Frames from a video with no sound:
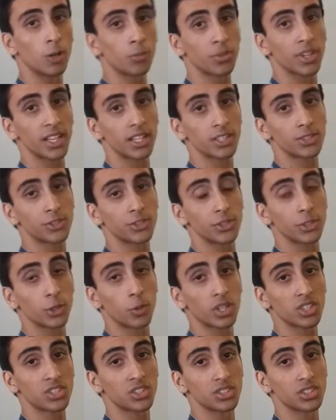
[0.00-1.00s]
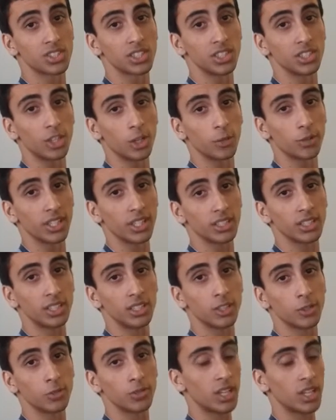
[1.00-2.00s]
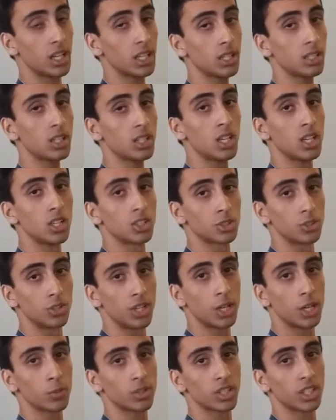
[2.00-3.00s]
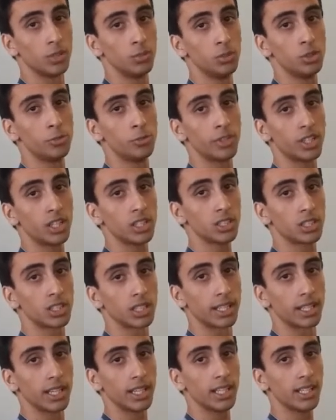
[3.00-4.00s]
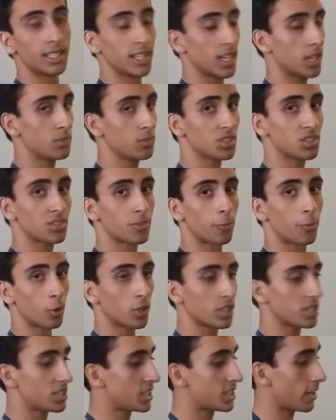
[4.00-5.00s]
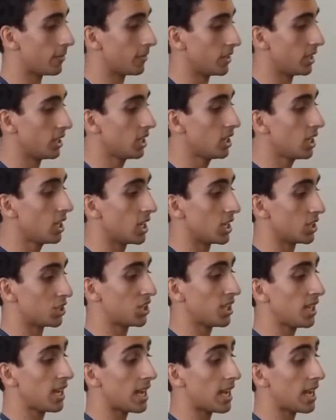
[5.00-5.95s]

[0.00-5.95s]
That answered your question, C. Darwin 1809. So now we're going to move on to Kitty Chemist 47. And she